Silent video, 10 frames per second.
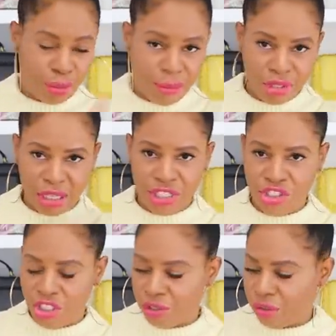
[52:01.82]
pumps that I
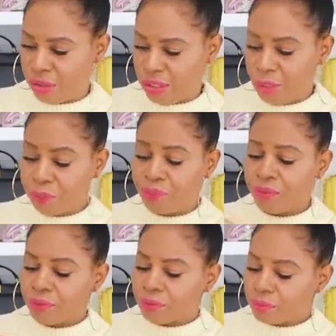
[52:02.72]
shared earlier,
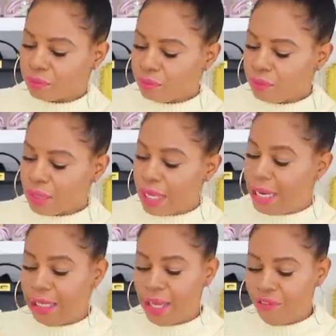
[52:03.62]

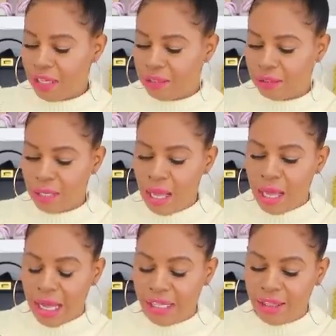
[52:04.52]
and I love it.
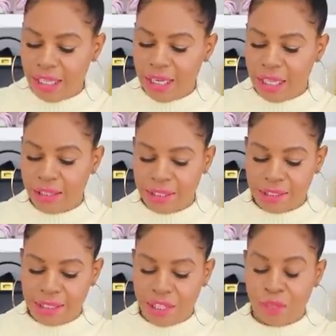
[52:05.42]
I think this
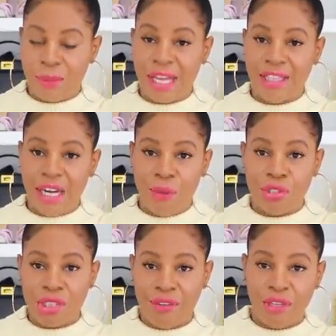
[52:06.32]
is another bag that I
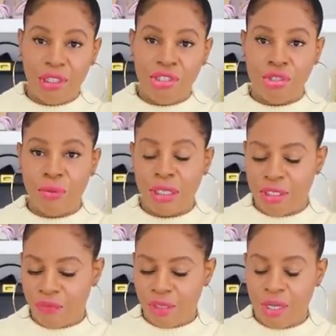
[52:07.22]
would definitely do in
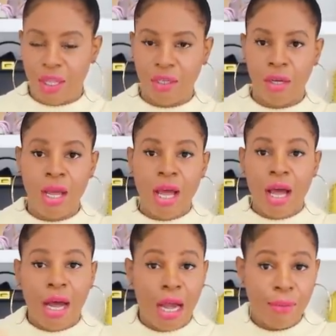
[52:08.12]
a different color.
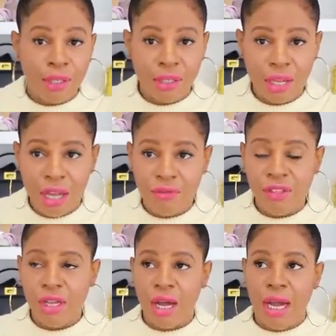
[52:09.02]
I would love
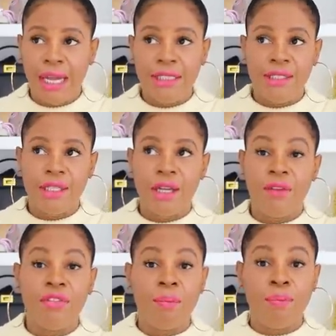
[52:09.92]
the idea
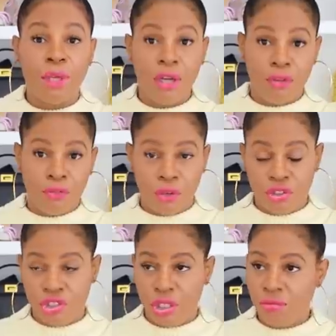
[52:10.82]
of the bigger
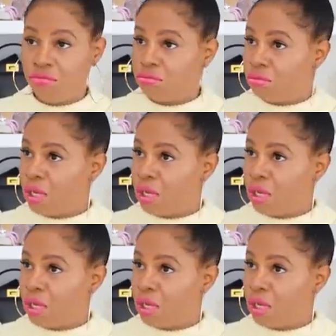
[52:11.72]
version.